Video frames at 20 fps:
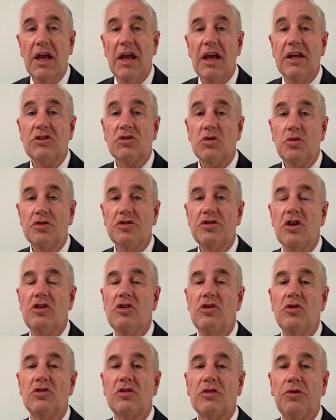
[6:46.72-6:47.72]
It's also
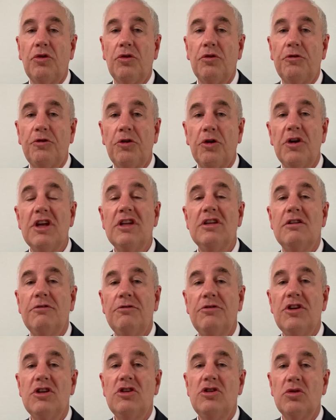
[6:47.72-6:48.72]
useful for
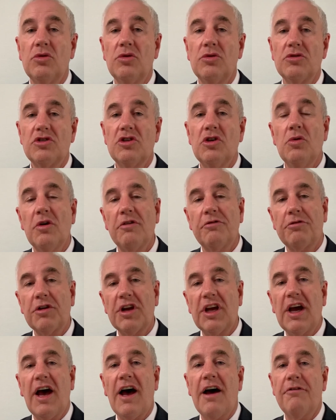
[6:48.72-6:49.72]
individuals who have
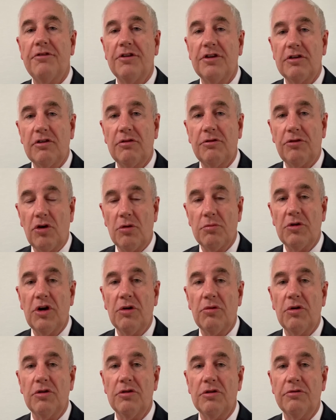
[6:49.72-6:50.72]
recovered from
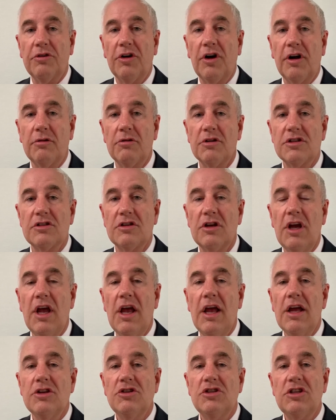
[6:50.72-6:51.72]
coronavirus
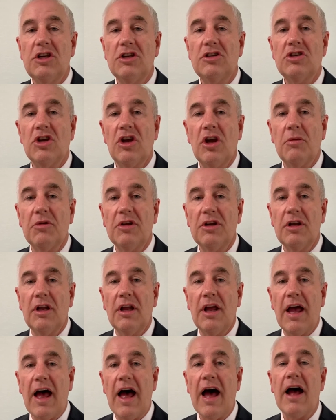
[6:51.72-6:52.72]
to determine
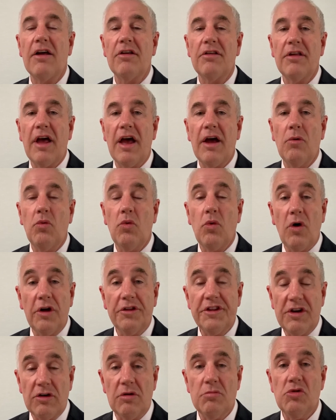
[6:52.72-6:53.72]

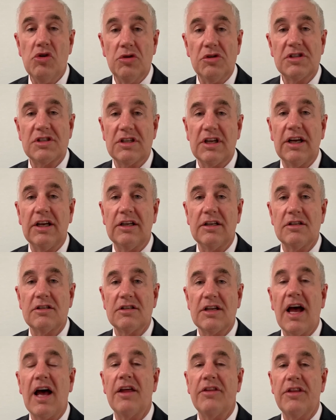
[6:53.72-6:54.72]
their immune status.
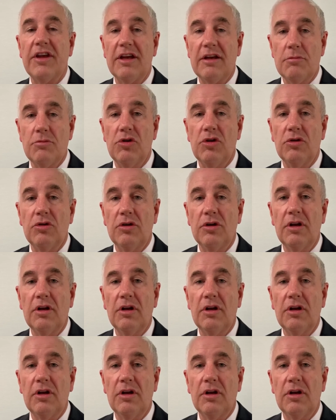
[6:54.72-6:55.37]
Are they immune?